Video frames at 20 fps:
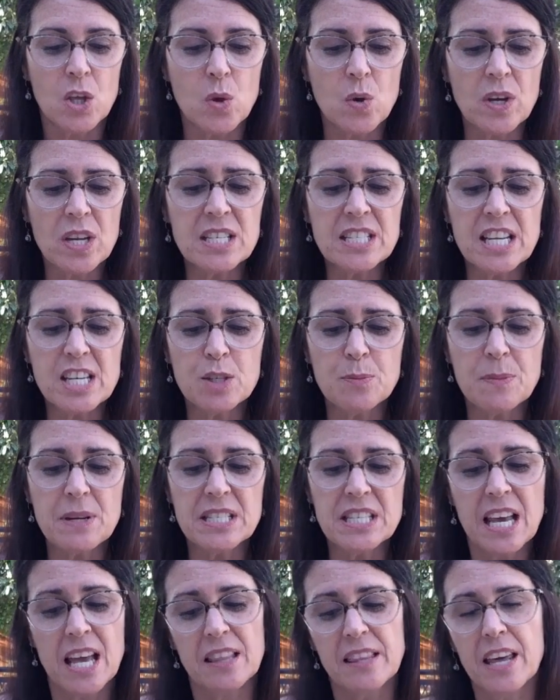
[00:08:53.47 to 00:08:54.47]
You can teach
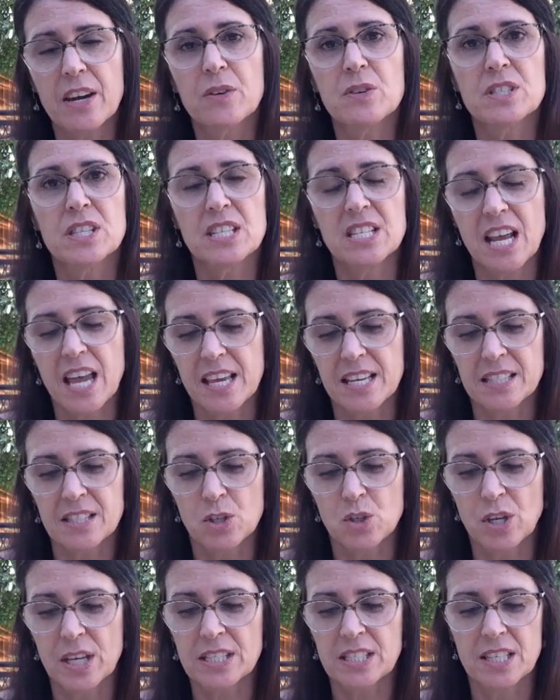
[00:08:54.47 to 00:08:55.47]
me 10 letters a day,
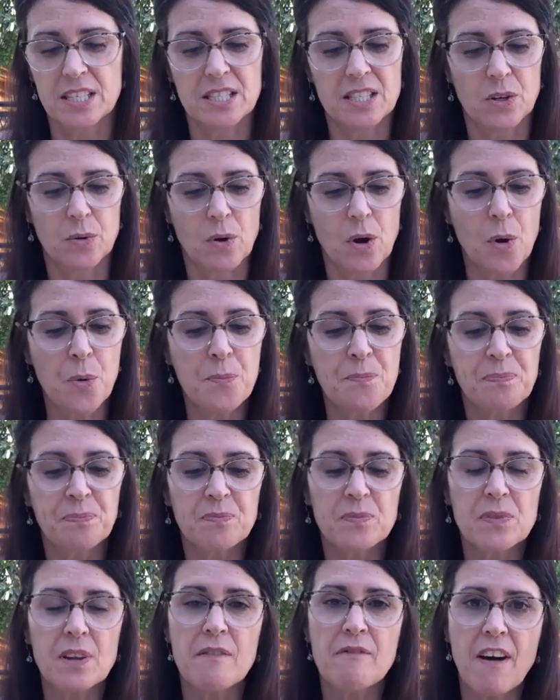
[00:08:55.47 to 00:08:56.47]
suggested Zero.
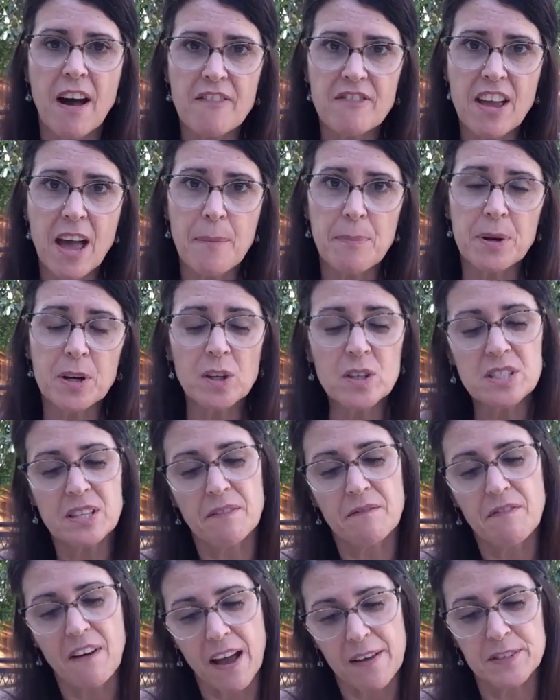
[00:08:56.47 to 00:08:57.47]
5 capitals
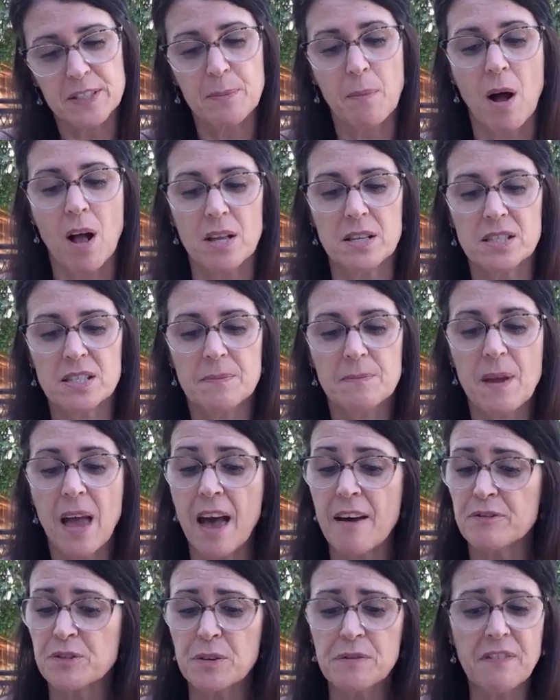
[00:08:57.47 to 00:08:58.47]
and 5 smalls.
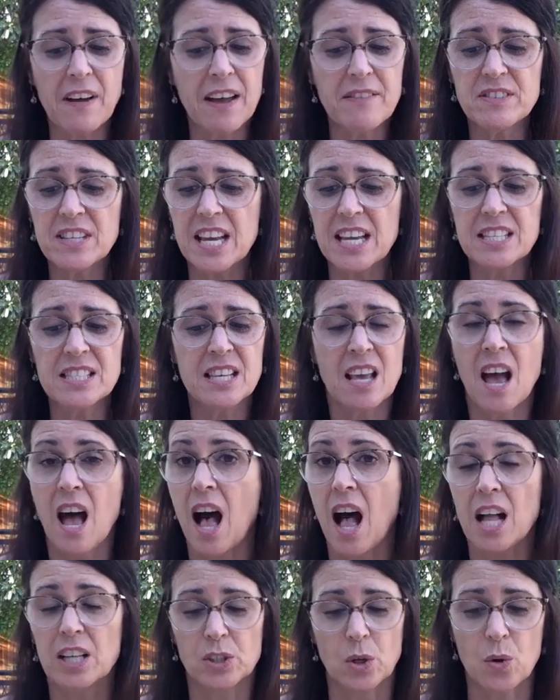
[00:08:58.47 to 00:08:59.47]
After 5 days,
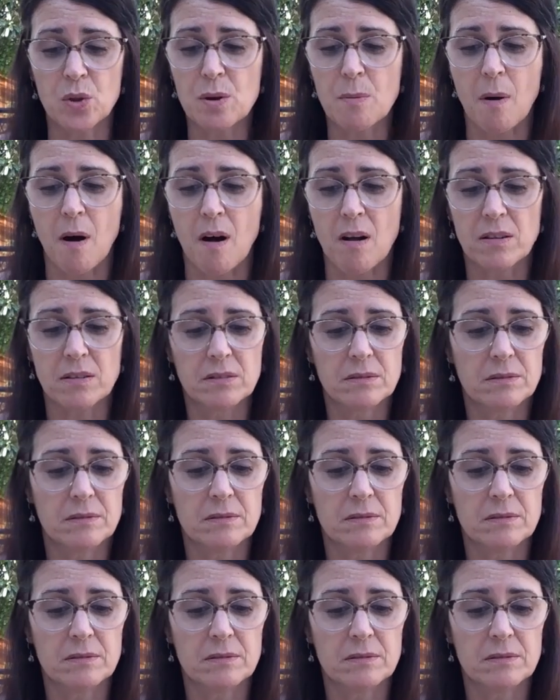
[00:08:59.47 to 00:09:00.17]
I'll know them all.